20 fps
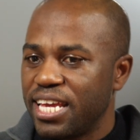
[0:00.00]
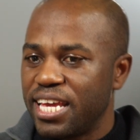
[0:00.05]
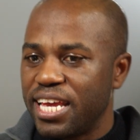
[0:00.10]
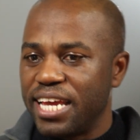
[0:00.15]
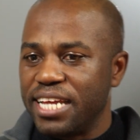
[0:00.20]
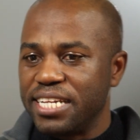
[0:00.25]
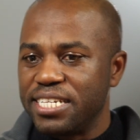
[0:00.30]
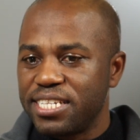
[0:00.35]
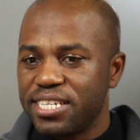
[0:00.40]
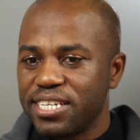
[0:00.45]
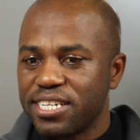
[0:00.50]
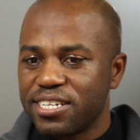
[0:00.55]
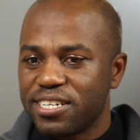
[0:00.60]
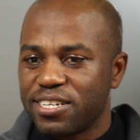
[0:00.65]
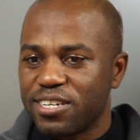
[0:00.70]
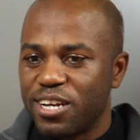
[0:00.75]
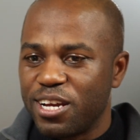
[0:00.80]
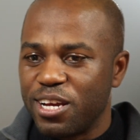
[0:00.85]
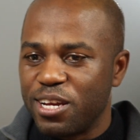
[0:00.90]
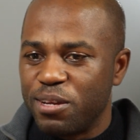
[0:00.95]
And
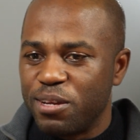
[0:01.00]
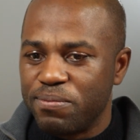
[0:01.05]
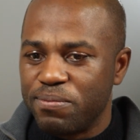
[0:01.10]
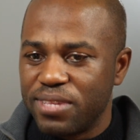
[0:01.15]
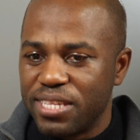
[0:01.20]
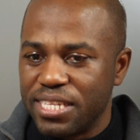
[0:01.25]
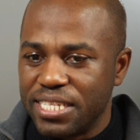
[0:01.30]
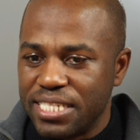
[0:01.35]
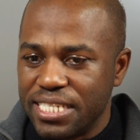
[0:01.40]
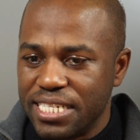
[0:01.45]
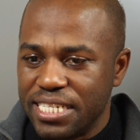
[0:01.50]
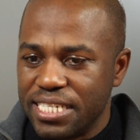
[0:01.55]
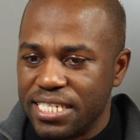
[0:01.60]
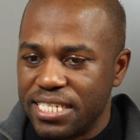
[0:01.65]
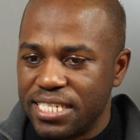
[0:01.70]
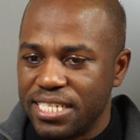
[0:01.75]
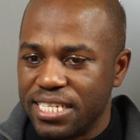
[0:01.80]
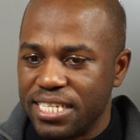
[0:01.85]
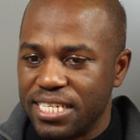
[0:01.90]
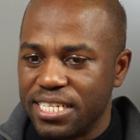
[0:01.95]
here, the
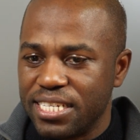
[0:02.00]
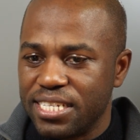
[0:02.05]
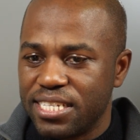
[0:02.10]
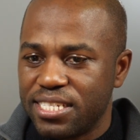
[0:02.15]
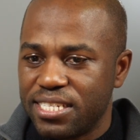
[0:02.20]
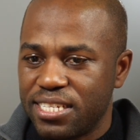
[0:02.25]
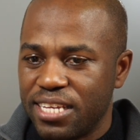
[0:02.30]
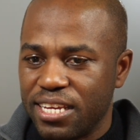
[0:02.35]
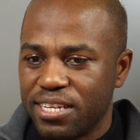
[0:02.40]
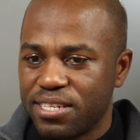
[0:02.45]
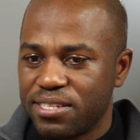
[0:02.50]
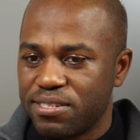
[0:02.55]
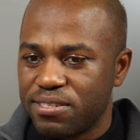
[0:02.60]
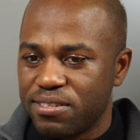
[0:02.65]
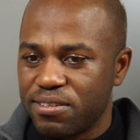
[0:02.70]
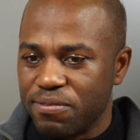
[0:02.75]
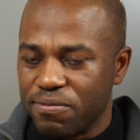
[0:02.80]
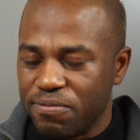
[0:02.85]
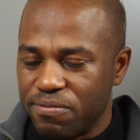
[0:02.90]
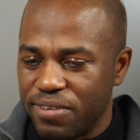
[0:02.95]
CDC takes
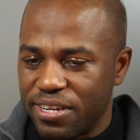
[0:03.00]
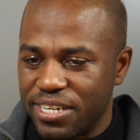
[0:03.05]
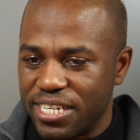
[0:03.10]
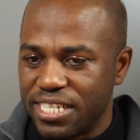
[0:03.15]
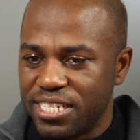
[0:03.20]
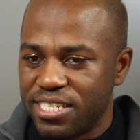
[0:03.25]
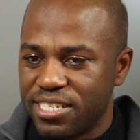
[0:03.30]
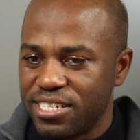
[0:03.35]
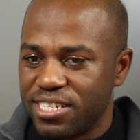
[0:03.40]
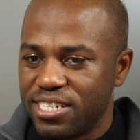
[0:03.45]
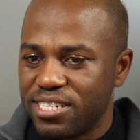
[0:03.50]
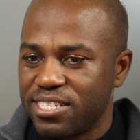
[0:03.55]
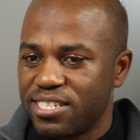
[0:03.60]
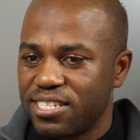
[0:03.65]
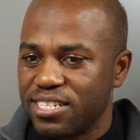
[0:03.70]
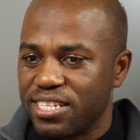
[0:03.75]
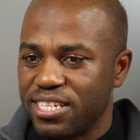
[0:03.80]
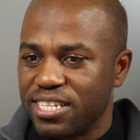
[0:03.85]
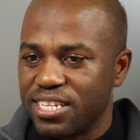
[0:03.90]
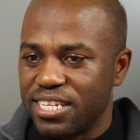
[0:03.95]
very
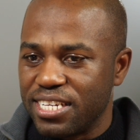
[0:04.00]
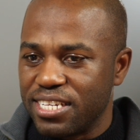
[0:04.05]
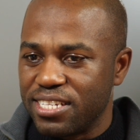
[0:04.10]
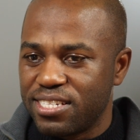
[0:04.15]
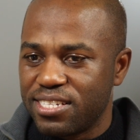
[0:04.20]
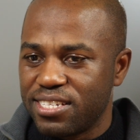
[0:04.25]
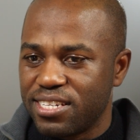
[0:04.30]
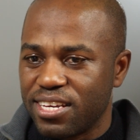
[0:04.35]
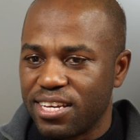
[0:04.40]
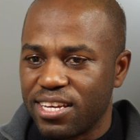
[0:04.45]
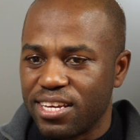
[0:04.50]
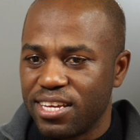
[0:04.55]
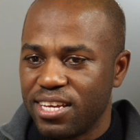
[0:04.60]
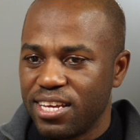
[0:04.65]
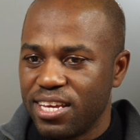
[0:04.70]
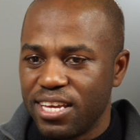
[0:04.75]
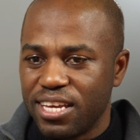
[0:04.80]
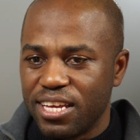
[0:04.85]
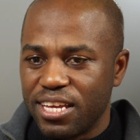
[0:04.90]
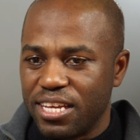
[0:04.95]
seriously its a
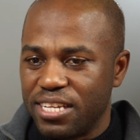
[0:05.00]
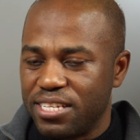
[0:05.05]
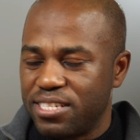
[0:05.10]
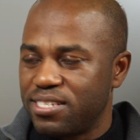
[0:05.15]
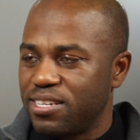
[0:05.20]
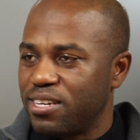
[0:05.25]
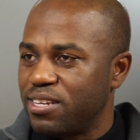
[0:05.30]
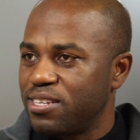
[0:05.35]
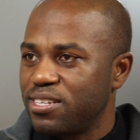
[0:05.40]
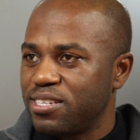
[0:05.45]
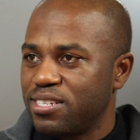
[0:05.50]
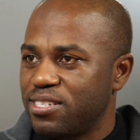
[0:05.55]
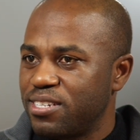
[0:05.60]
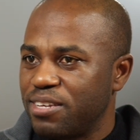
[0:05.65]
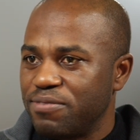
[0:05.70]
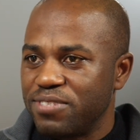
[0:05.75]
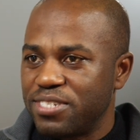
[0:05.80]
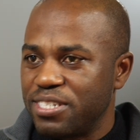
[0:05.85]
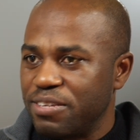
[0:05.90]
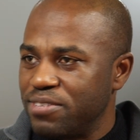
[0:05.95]

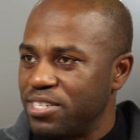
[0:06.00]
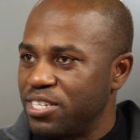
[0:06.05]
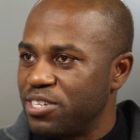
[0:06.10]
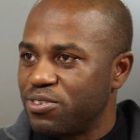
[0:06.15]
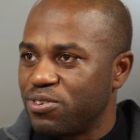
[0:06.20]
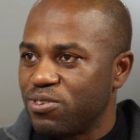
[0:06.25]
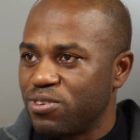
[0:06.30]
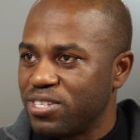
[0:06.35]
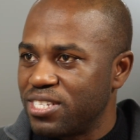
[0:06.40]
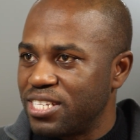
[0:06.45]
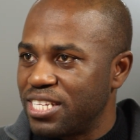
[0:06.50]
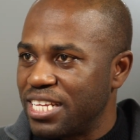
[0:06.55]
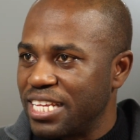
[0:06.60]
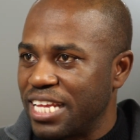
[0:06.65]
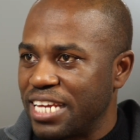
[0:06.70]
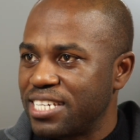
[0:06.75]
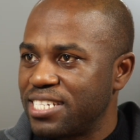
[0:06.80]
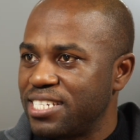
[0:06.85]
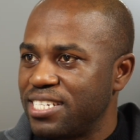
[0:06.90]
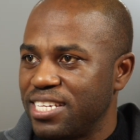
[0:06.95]
70-year-old
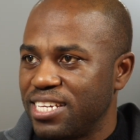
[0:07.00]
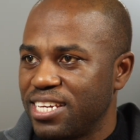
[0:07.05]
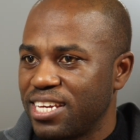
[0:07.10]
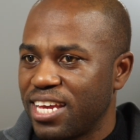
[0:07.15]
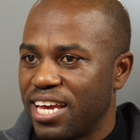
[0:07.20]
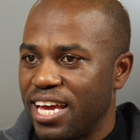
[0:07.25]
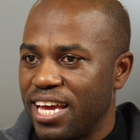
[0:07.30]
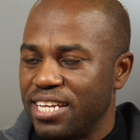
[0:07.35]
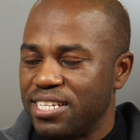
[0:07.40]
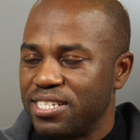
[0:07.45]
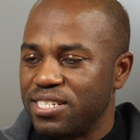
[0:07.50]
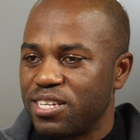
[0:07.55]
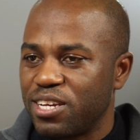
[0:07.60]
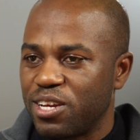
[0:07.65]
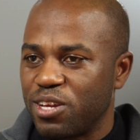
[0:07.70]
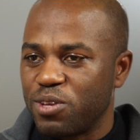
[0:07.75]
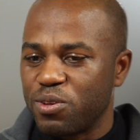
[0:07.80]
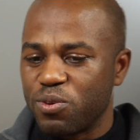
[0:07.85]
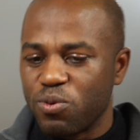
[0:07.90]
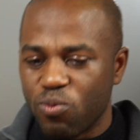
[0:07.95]
legacy and
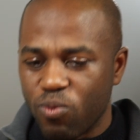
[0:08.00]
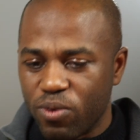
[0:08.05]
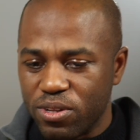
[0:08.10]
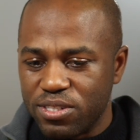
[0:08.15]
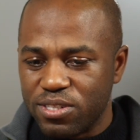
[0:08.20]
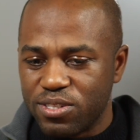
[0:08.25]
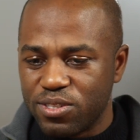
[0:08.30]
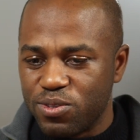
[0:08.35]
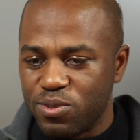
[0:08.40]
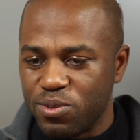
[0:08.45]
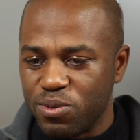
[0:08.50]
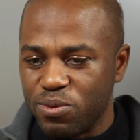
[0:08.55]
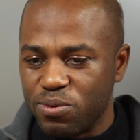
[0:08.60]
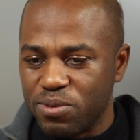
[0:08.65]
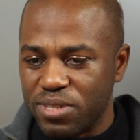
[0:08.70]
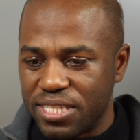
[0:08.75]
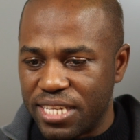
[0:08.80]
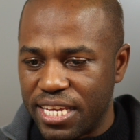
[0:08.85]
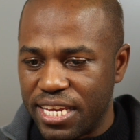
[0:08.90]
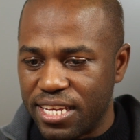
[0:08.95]
wants to
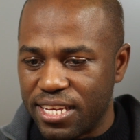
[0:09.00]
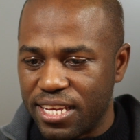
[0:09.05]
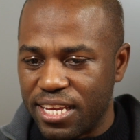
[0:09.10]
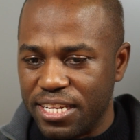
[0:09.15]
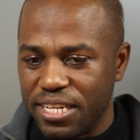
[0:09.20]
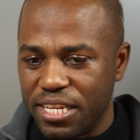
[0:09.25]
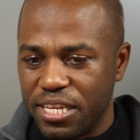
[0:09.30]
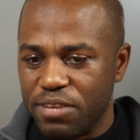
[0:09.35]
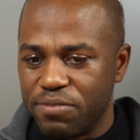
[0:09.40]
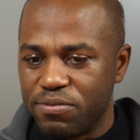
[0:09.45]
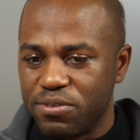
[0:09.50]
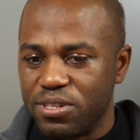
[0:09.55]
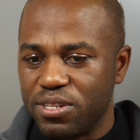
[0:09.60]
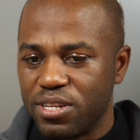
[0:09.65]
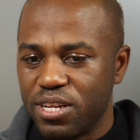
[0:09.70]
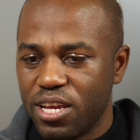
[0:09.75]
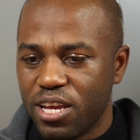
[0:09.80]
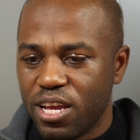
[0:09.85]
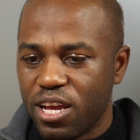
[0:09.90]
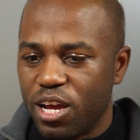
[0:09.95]
take an even
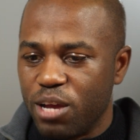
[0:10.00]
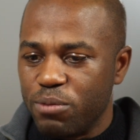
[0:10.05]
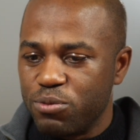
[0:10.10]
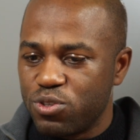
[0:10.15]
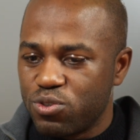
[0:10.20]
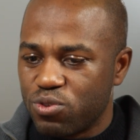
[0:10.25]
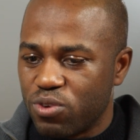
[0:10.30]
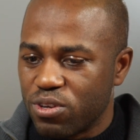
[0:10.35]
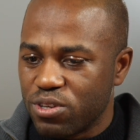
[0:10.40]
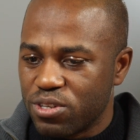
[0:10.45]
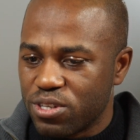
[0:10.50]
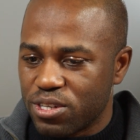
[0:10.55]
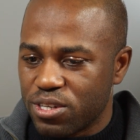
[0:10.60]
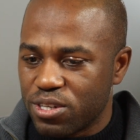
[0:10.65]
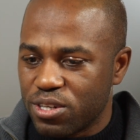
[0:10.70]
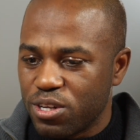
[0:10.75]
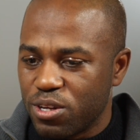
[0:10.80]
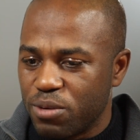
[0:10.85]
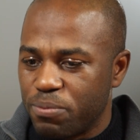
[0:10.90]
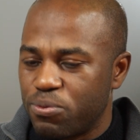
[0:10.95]

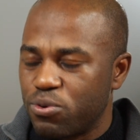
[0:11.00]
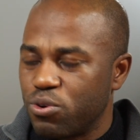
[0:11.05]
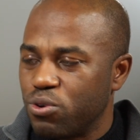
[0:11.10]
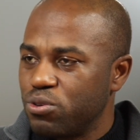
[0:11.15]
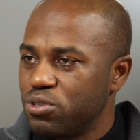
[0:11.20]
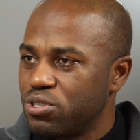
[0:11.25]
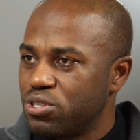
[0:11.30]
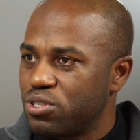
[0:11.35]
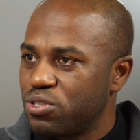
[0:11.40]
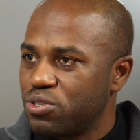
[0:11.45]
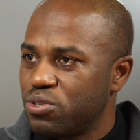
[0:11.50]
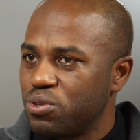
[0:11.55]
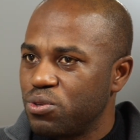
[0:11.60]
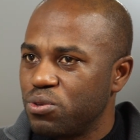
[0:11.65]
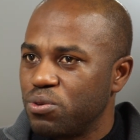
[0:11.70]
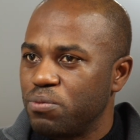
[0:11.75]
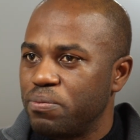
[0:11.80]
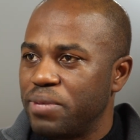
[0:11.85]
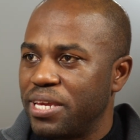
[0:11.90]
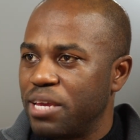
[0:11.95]
stronger approach
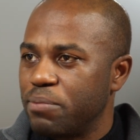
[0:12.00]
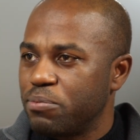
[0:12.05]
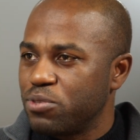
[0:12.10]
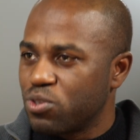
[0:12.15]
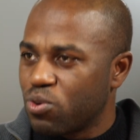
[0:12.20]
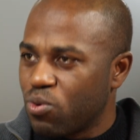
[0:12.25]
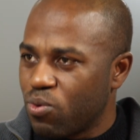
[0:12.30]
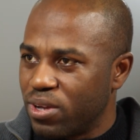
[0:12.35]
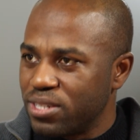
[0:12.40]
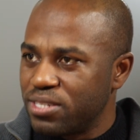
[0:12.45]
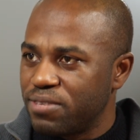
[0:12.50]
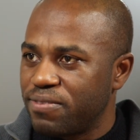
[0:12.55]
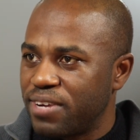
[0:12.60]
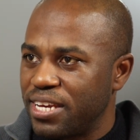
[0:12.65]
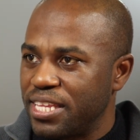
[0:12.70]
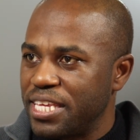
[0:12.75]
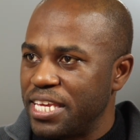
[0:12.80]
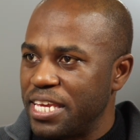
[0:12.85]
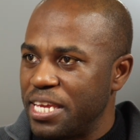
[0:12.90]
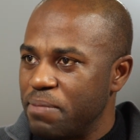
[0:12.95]
to being able to
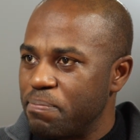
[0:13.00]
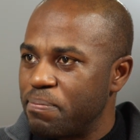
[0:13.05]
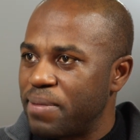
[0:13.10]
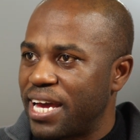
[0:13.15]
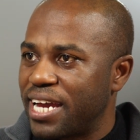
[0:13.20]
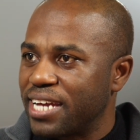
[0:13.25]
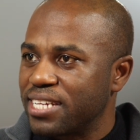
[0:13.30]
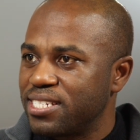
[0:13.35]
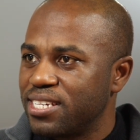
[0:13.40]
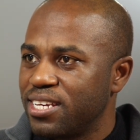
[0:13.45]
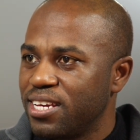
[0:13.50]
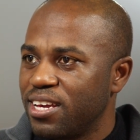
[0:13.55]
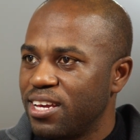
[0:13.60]
quantify the impact